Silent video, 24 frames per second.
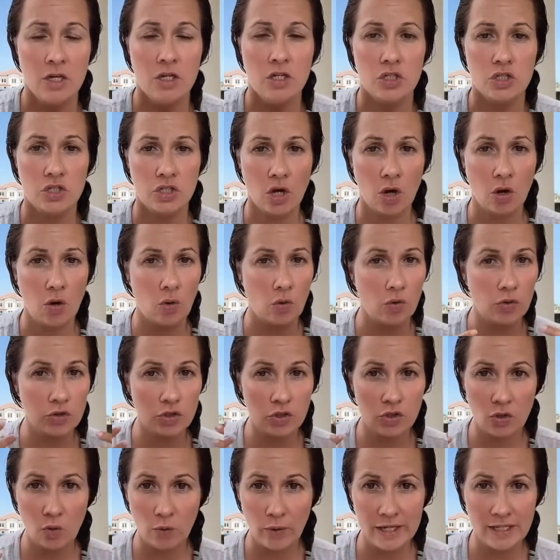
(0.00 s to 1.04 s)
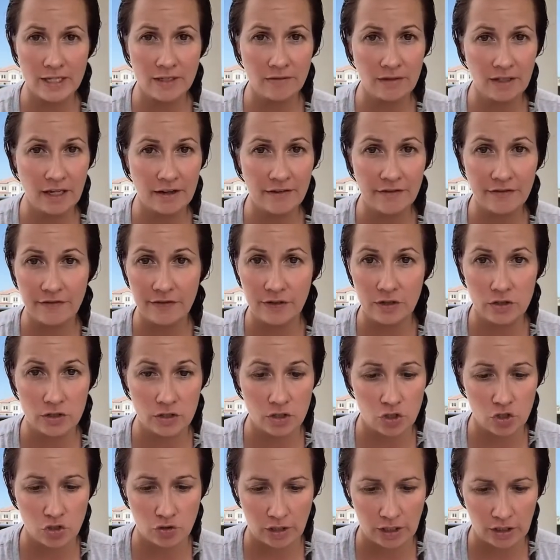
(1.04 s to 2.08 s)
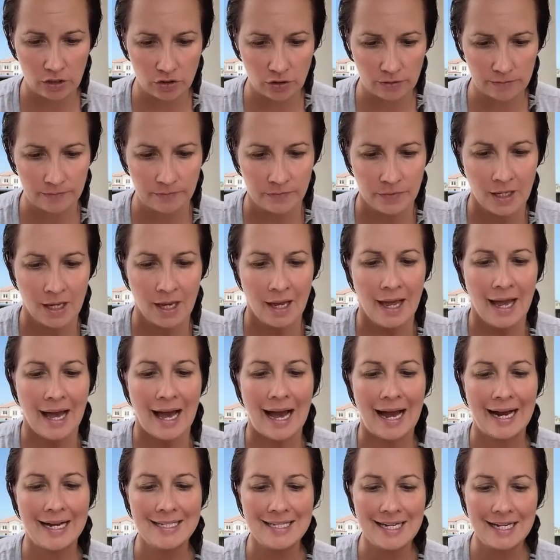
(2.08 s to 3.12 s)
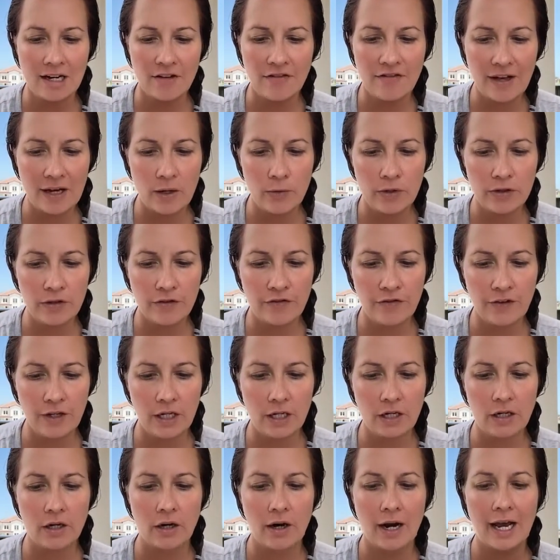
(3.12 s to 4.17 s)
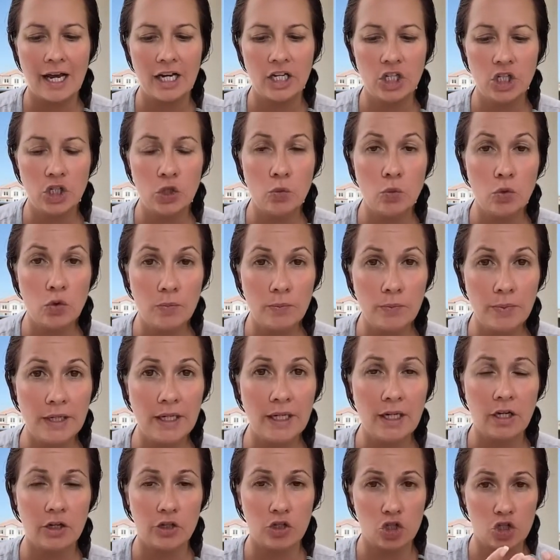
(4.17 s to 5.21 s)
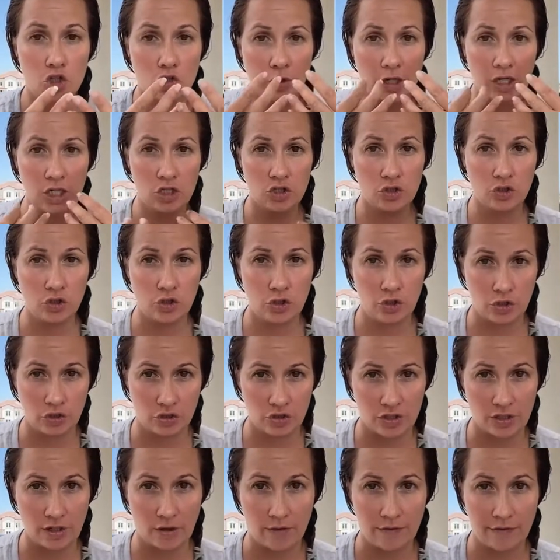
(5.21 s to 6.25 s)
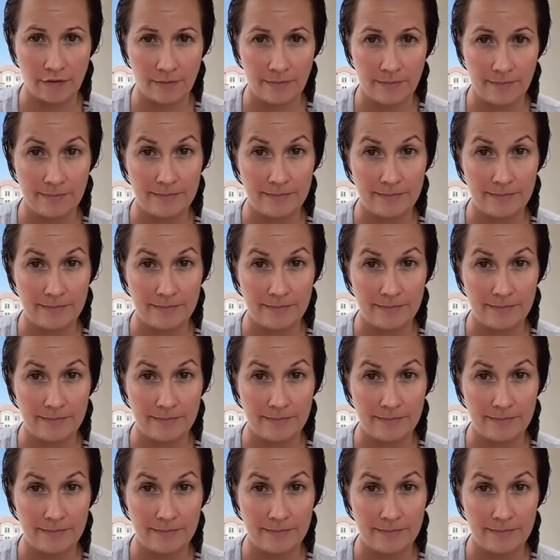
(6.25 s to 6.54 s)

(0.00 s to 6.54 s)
So to the ways of love, fear is a stranger. Identify with fear and you will be a stranger to yourself.